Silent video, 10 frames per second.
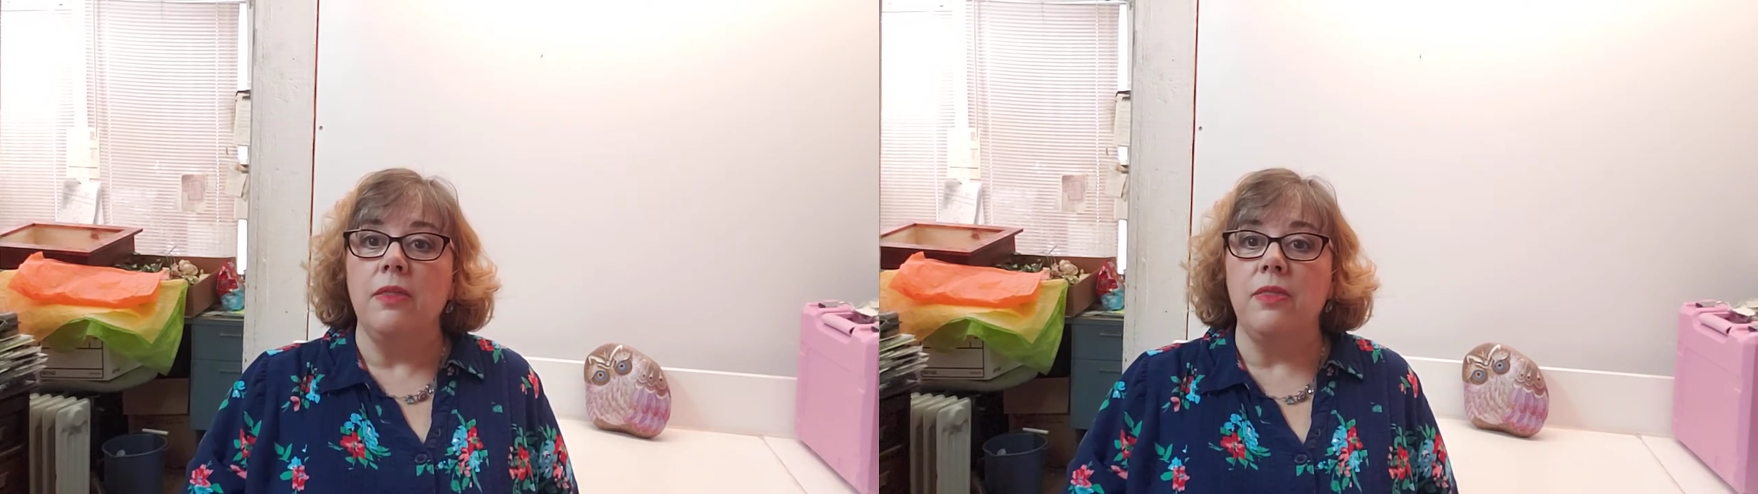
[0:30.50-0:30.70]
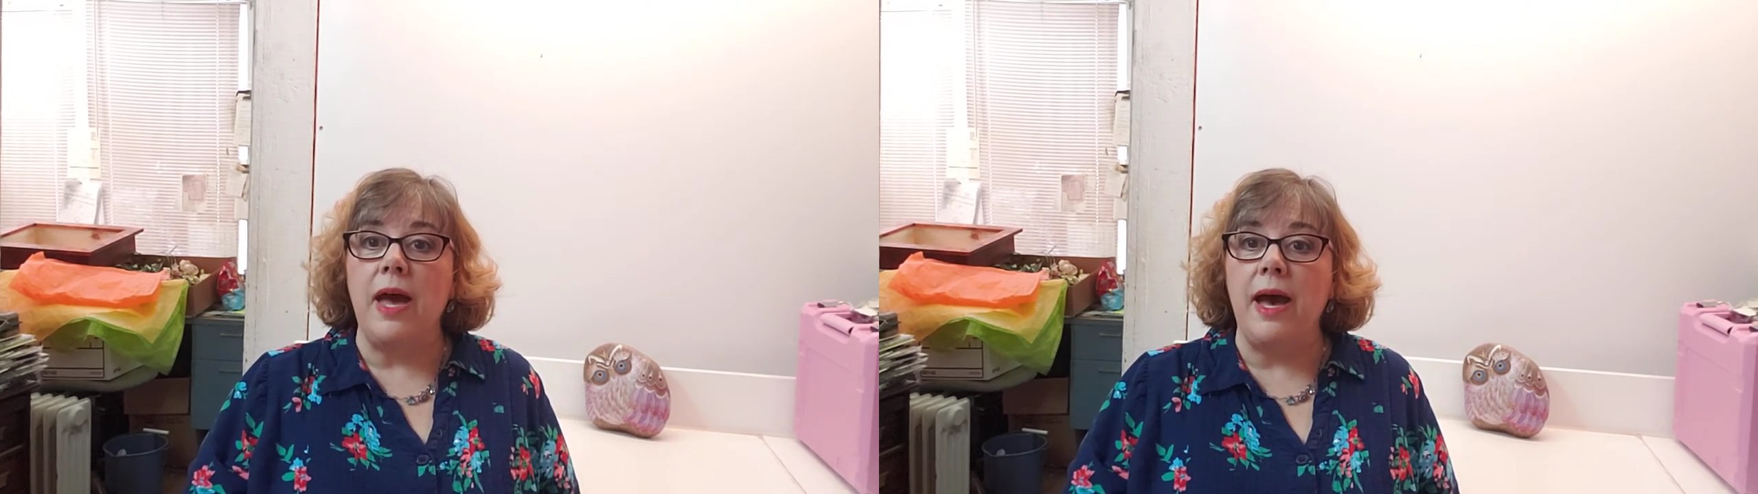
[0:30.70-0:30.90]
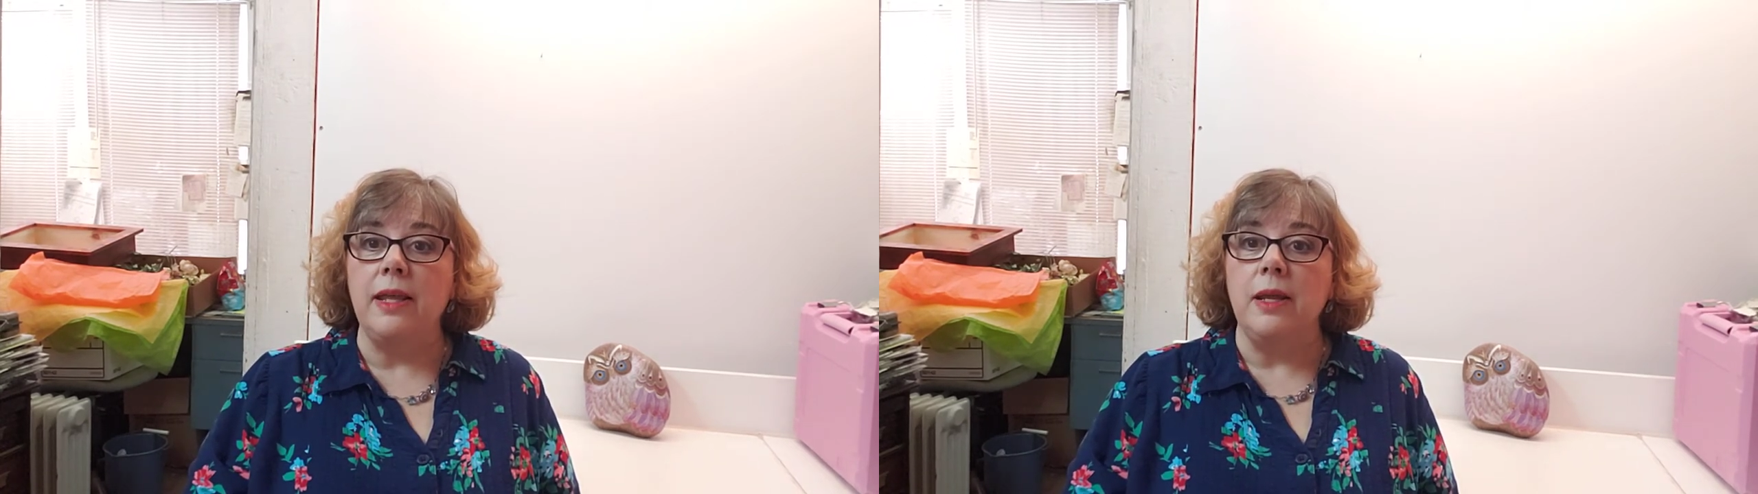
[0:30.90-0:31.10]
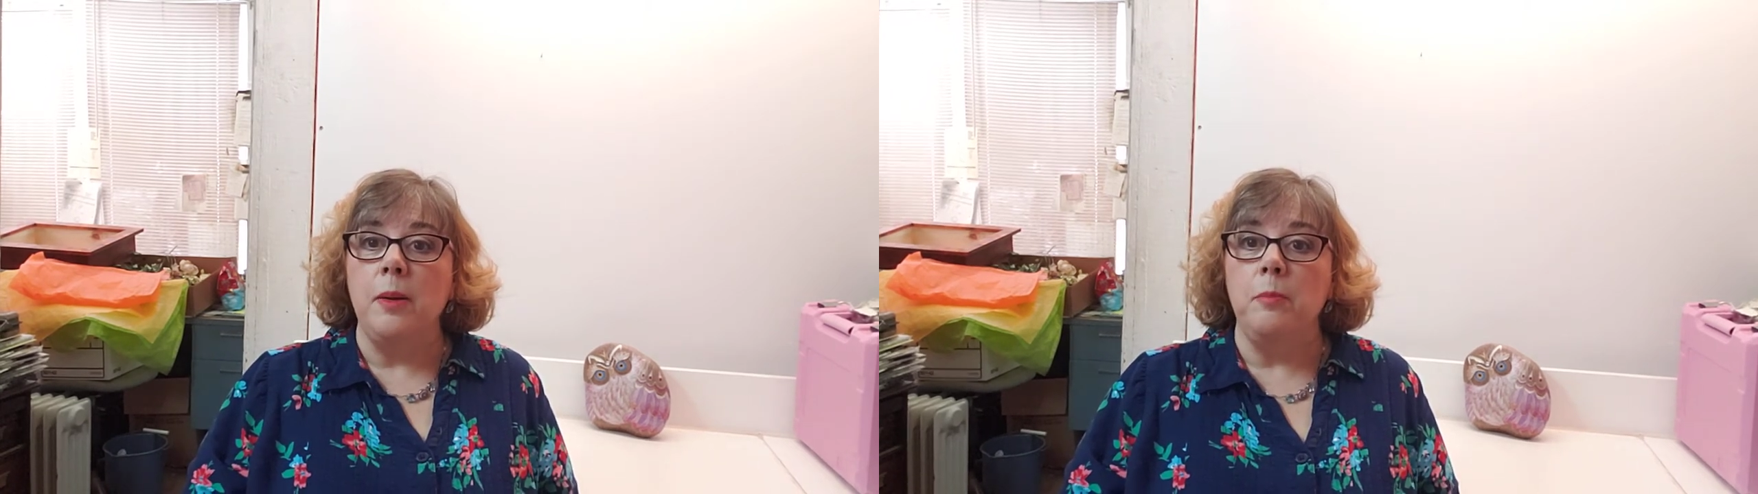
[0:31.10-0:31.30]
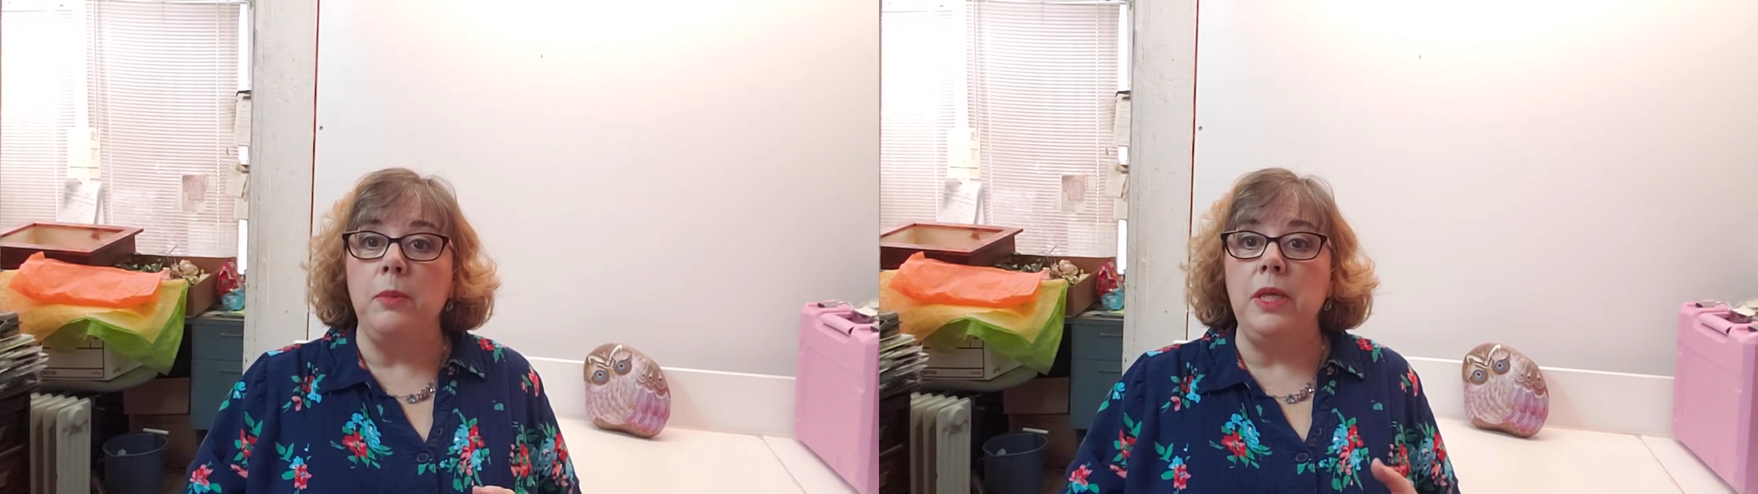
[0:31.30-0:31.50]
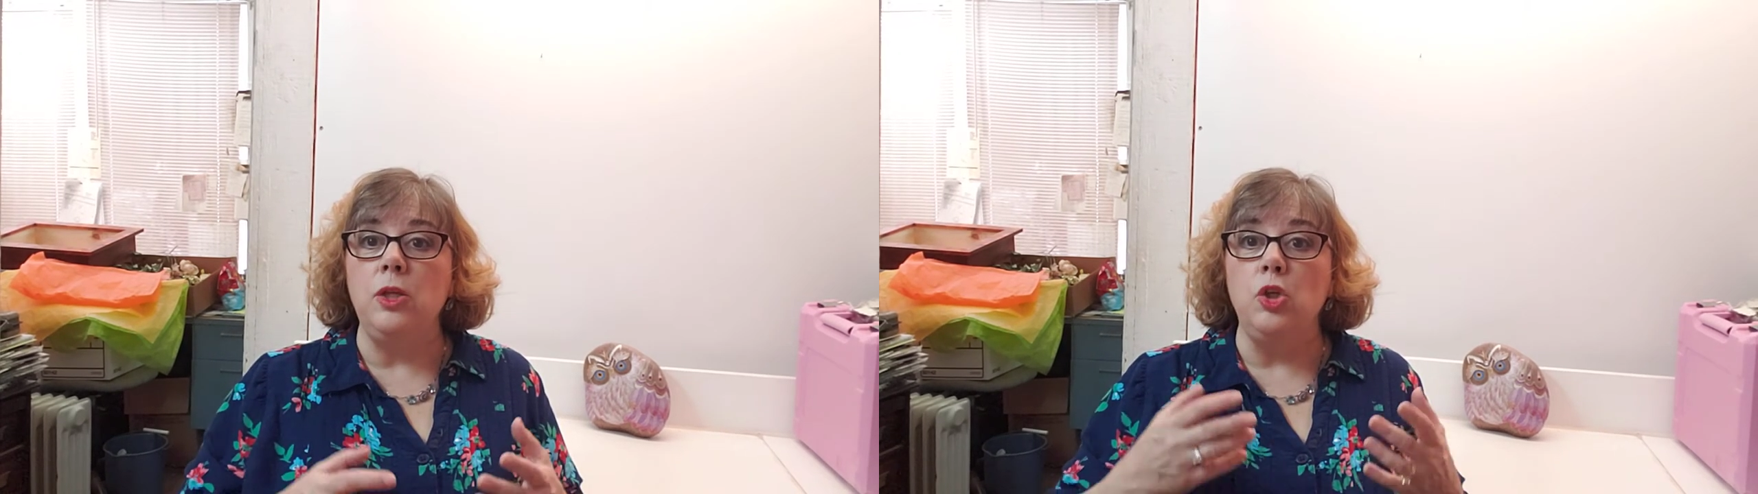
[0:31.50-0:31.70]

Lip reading: that meet